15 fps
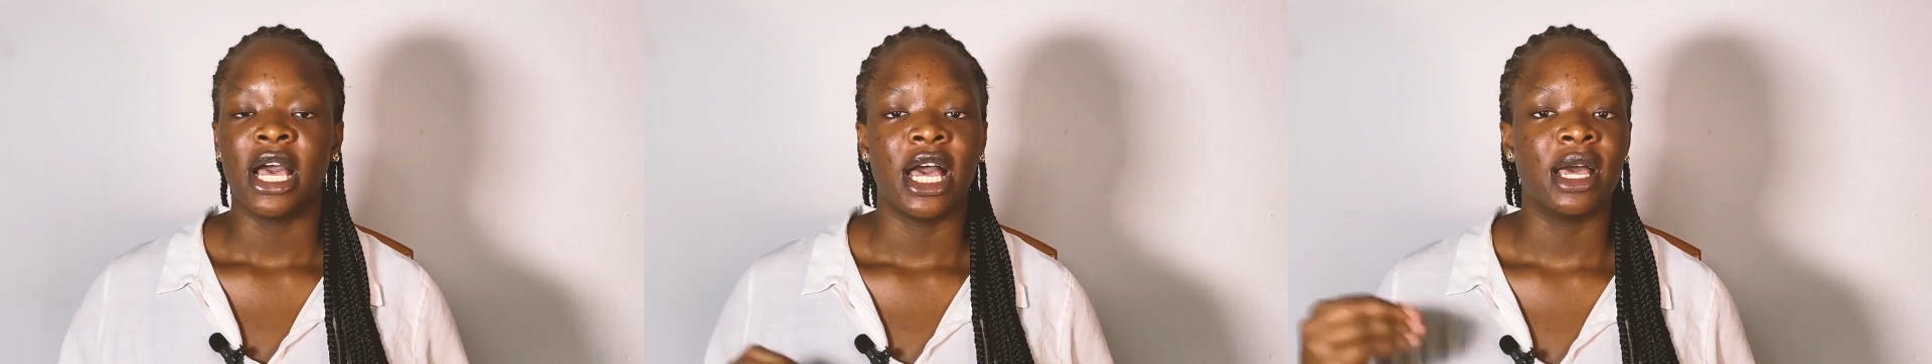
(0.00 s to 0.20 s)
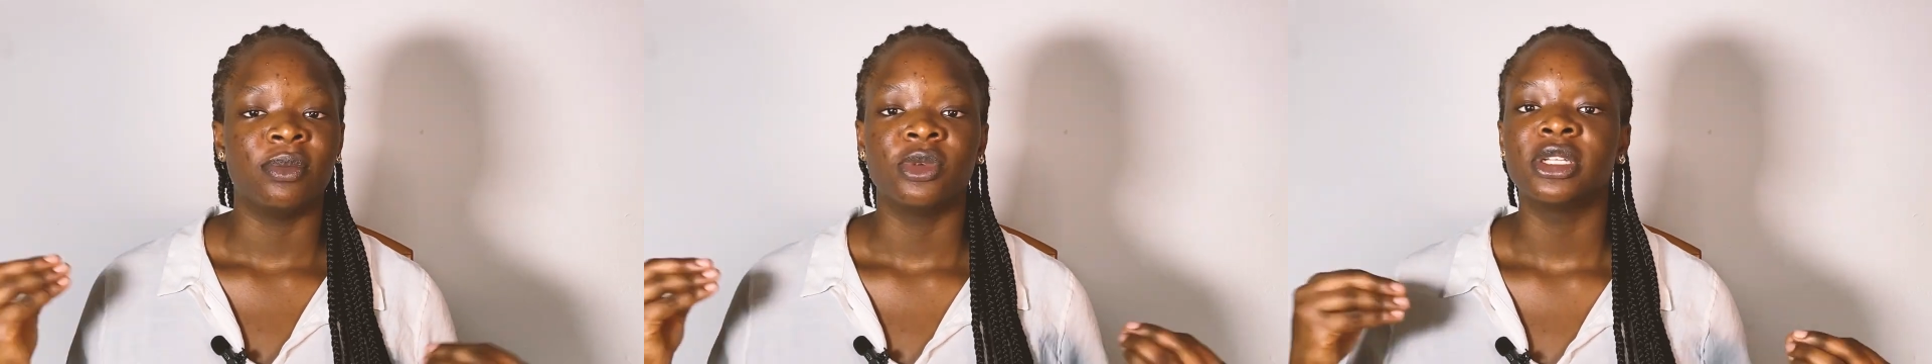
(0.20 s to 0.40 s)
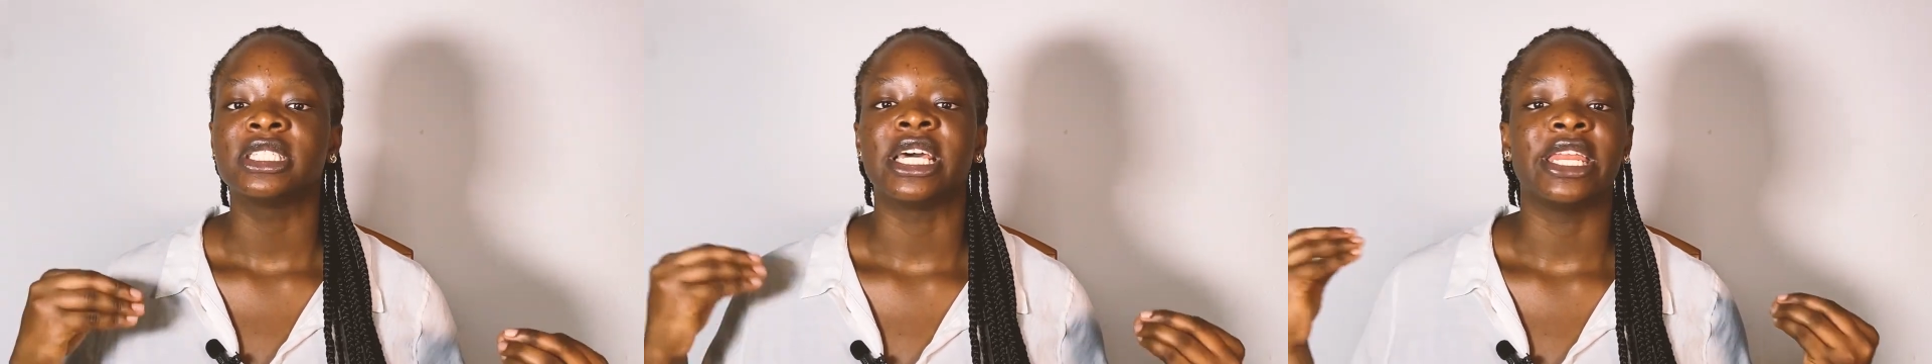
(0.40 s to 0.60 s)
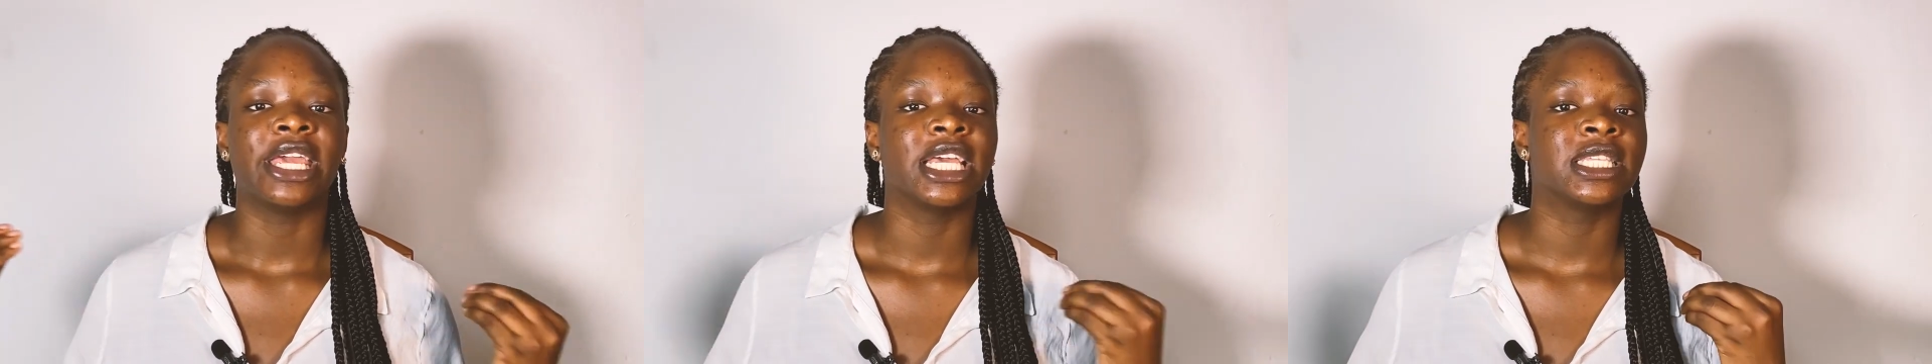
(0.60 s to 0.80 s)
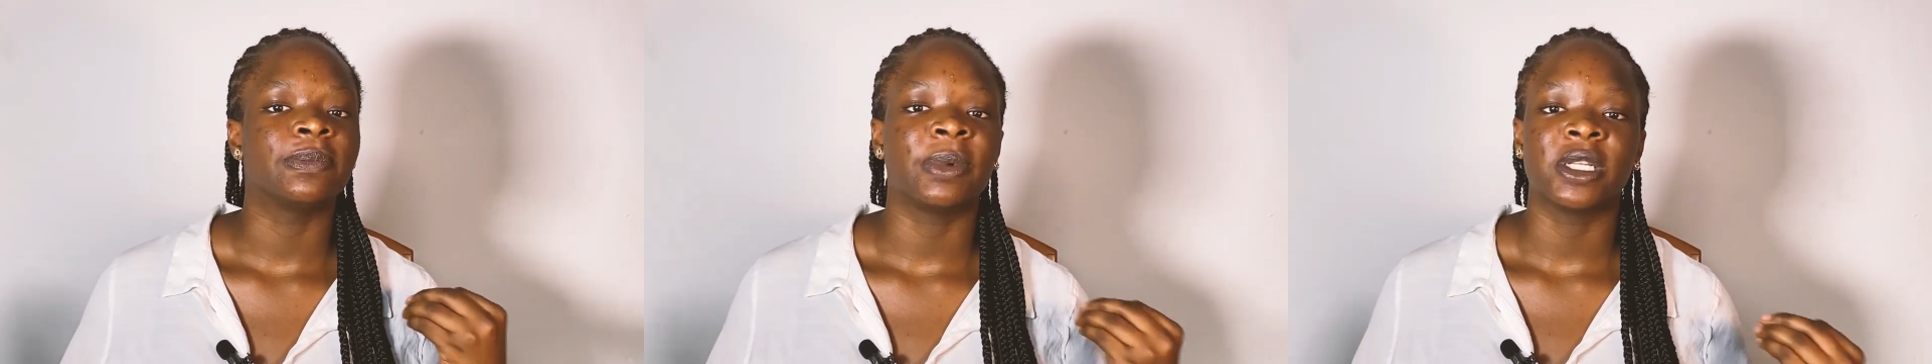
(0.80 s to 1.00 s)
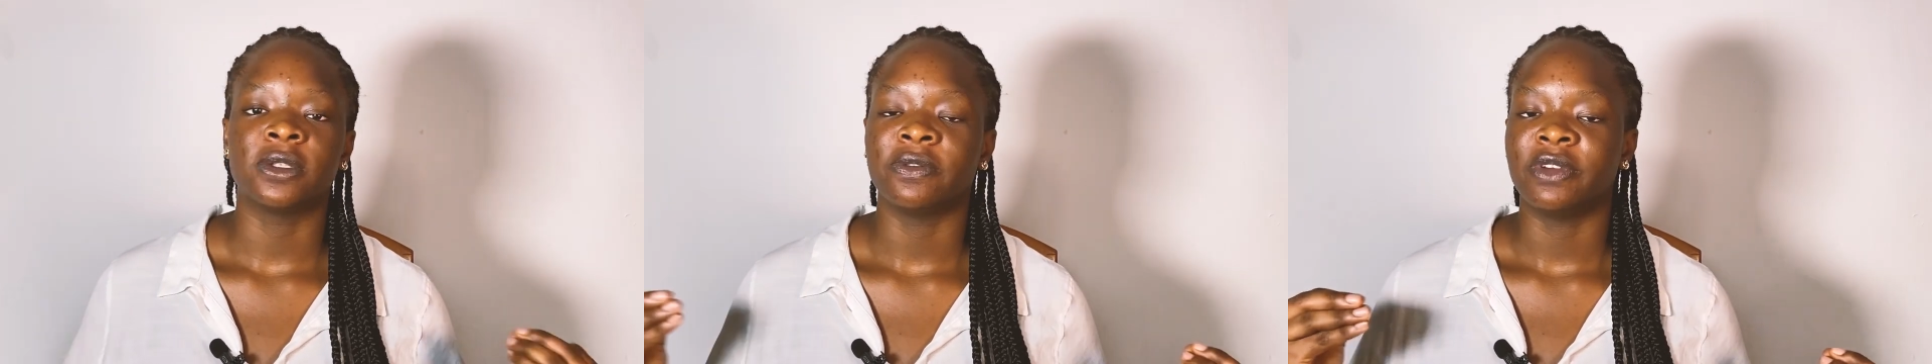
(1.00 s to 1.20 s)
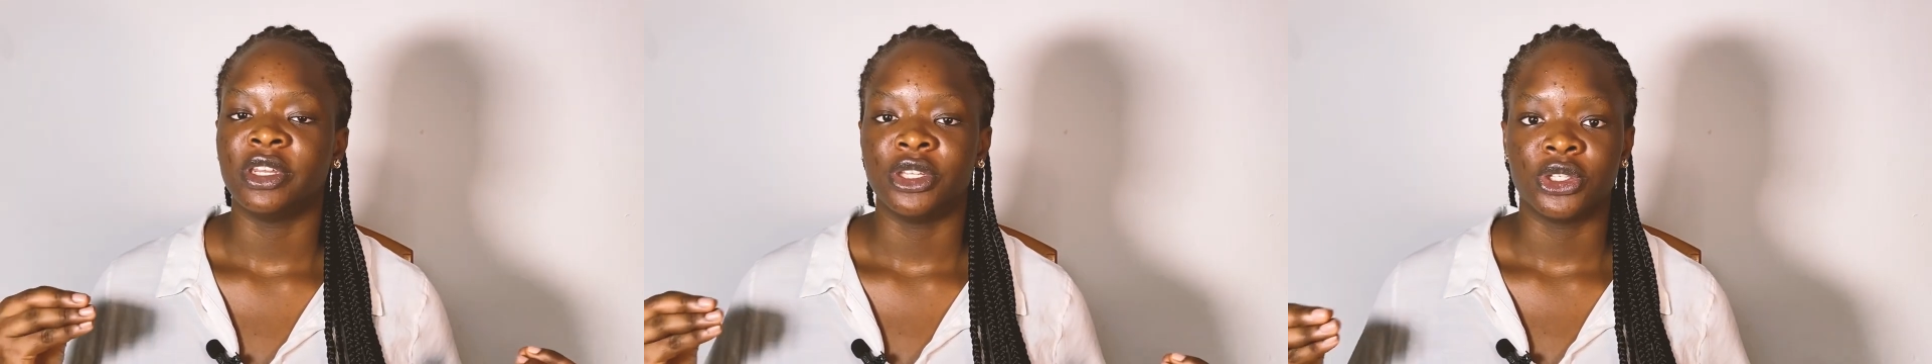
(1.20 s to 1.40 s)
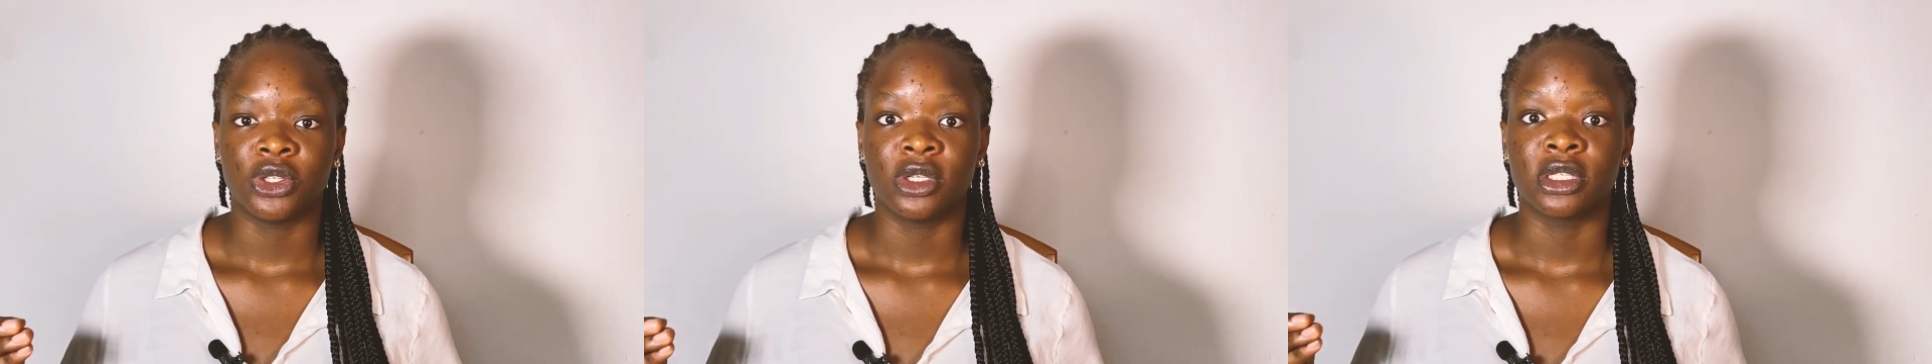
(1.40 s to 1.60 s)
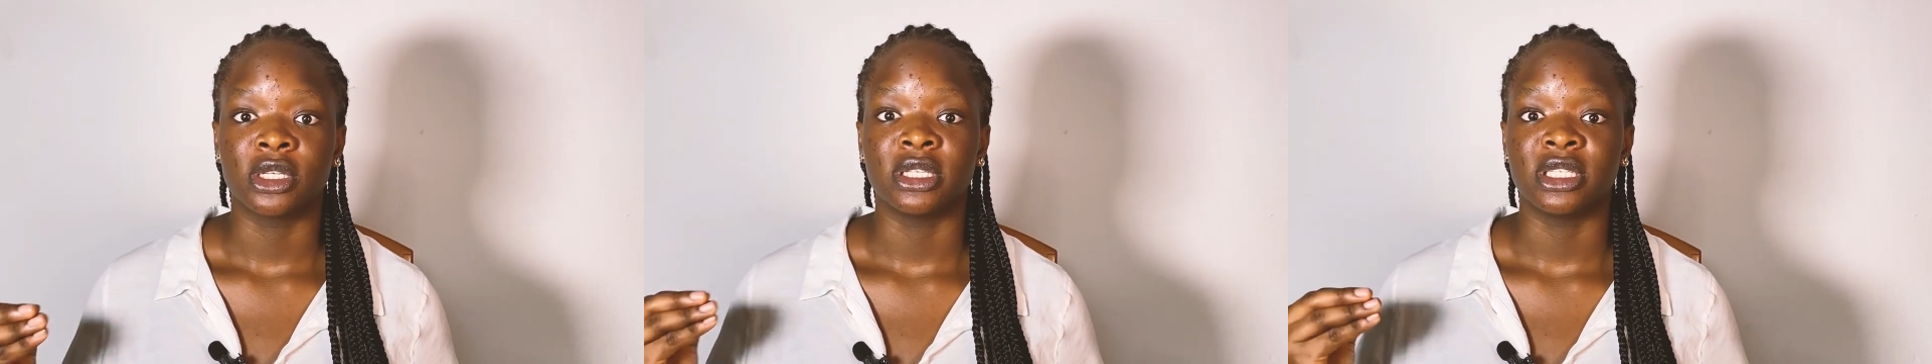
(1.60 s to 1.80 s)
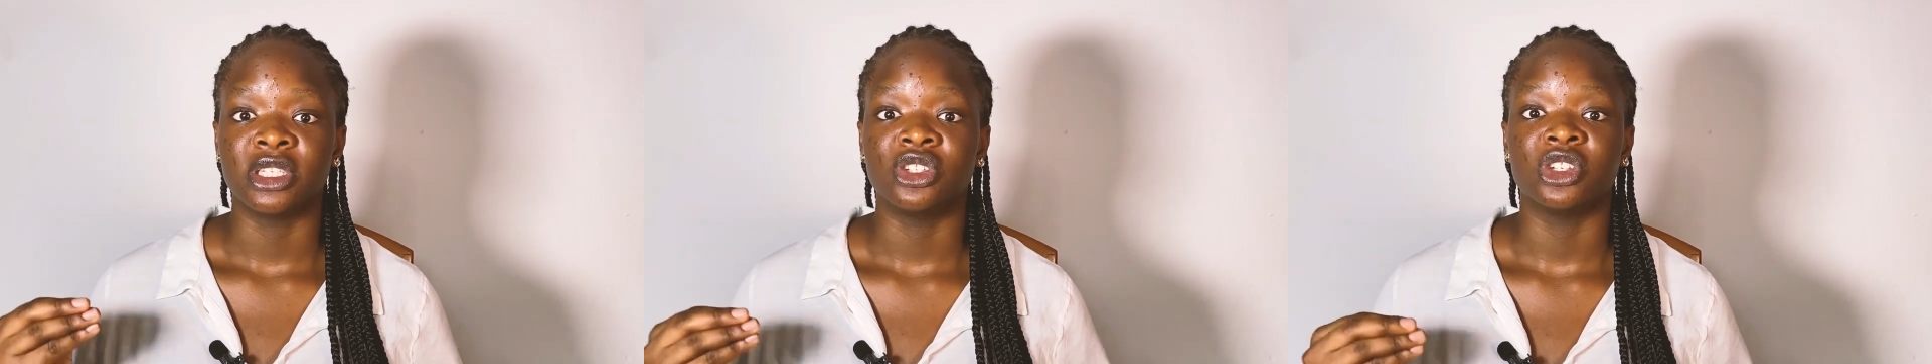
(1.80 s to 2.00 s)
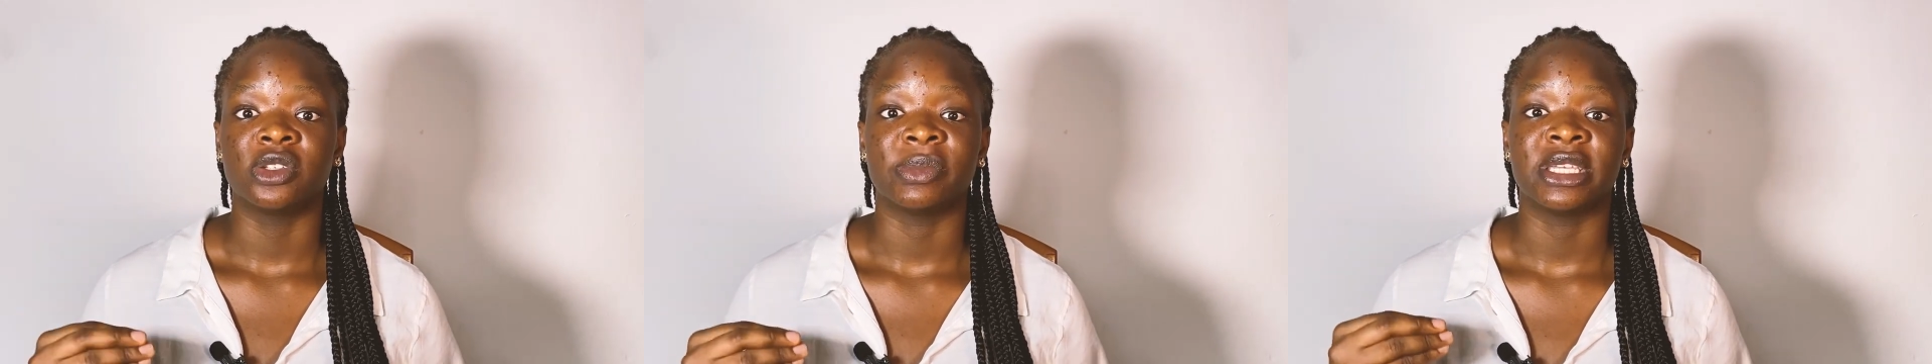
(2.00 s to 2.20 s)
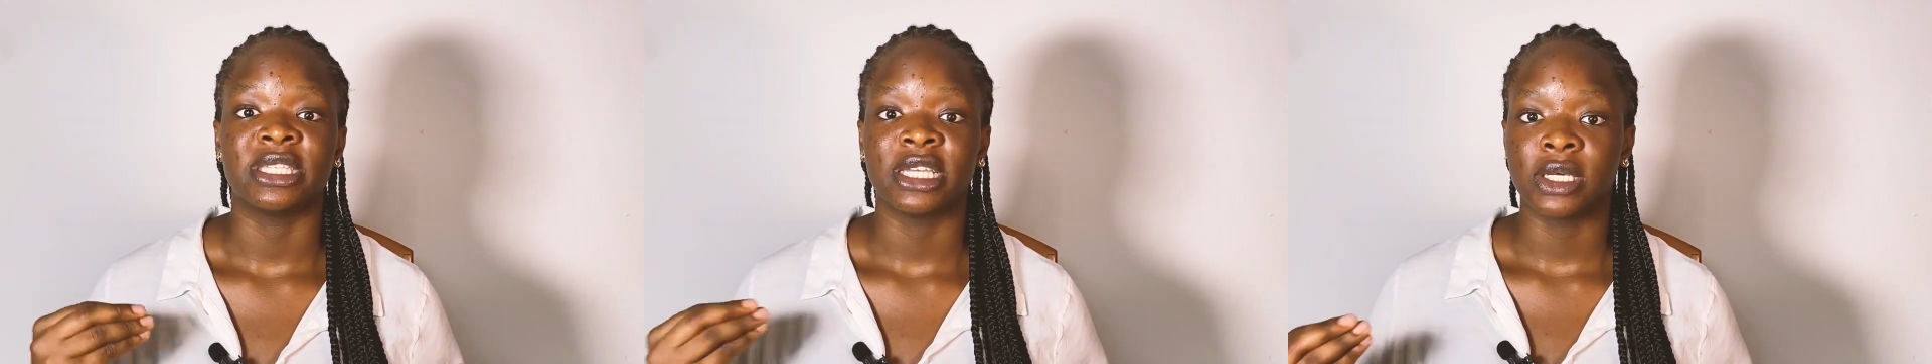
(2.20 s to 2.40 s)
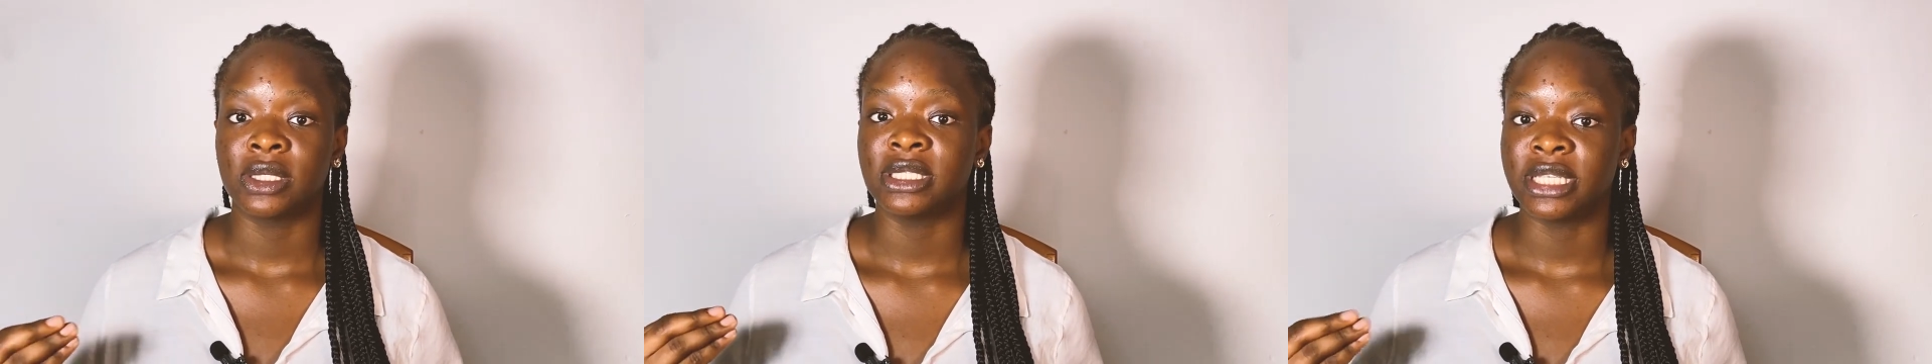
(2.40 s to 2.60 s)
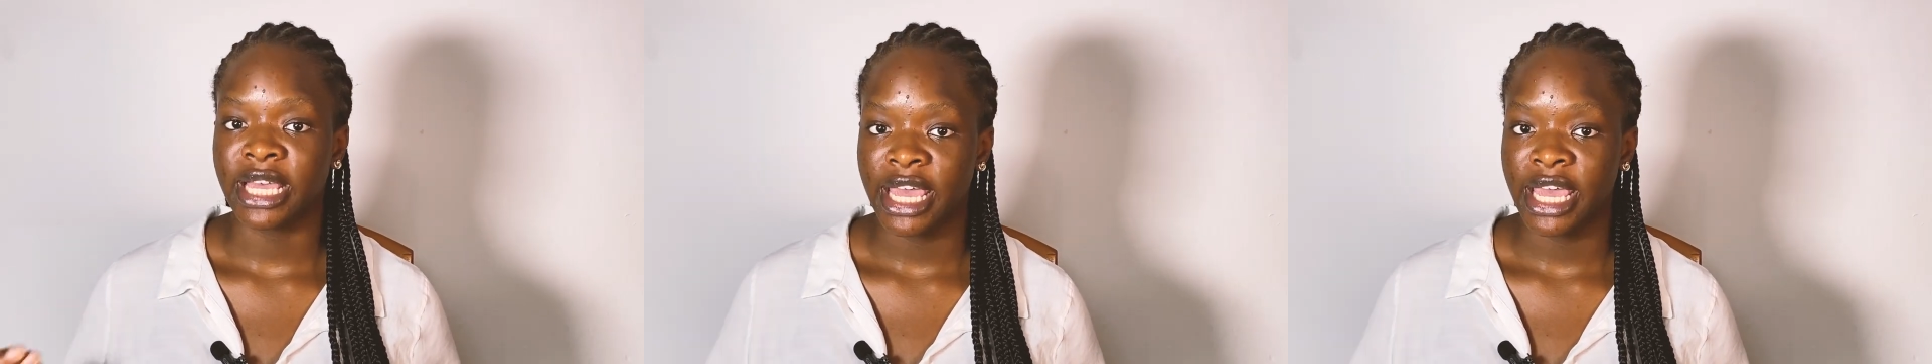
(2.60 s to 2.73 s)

I'm not an expert of any sorts because this is just my second